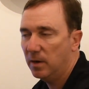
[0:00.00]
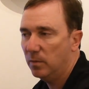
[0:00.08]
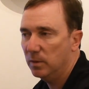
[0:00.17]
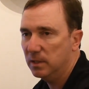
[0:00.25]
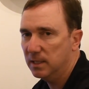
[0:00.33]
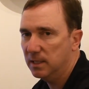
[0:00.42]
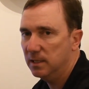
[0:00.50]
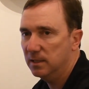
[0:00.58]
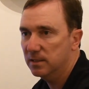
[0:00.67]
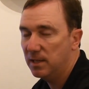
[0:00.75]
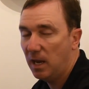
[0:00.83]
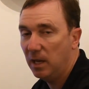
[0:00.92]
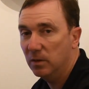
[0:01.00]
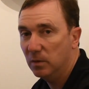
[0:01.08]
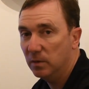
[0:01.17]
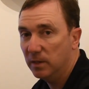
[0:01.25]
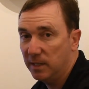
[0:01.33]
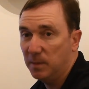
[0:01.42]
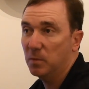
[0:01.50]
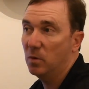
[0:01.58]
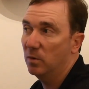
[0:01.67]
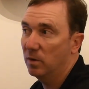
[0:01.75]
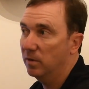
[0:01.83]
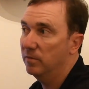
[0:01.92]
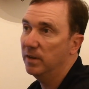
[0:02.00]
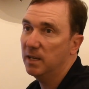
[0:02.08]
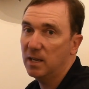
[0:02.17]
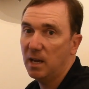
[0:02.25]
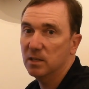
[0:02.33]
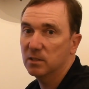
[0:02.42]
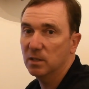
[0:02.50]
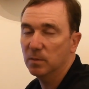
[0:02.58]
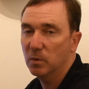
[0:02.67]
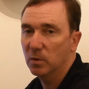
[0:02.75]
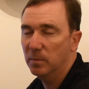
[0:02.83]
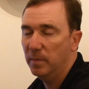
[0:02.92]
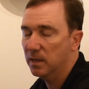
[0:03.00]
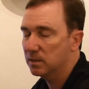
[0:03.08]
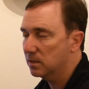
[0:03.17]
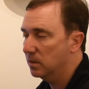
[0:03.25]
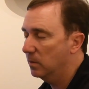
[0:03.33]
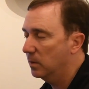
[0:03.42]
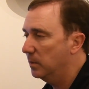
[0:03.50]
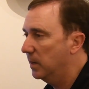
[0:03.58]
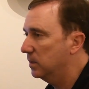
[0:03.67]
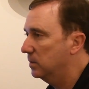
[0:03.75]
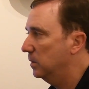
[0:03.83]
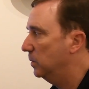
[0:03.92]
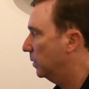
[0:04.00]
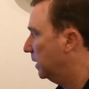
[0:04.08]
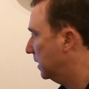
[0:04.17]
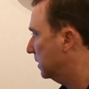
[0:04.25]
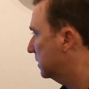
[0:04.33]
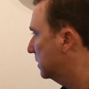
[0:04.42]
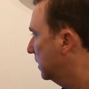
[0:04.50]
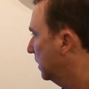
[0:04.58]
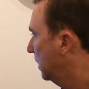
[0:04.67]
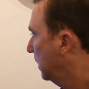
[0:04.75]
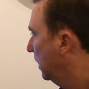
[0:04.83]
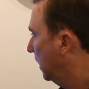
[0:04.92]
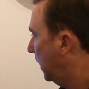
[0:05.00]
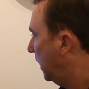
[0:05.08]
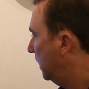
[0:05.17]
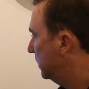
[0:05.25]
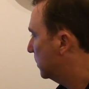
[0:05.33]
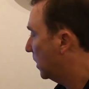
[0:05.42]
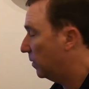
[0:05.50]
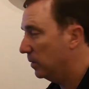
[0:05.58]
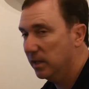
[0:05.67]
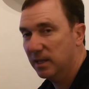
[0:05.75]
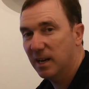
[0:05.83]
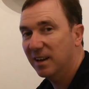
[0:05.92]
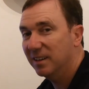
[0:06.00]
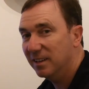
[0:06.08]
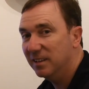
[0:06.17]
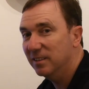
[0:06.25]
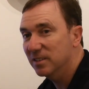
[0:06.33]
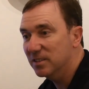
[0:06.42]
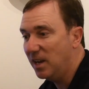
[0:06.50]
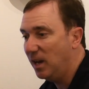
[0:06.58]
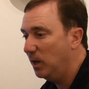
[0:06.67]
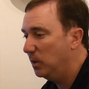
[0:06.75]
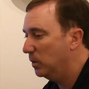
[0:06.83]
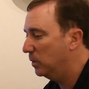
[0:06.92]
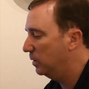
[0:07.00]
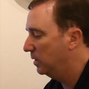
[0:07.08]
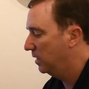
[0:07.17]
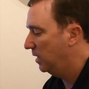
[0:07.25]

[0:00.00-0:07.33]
I really need this handle, and I'm going on vacation. I'm going to Mexico in about 2 weeks, and so I really kind of need this handle.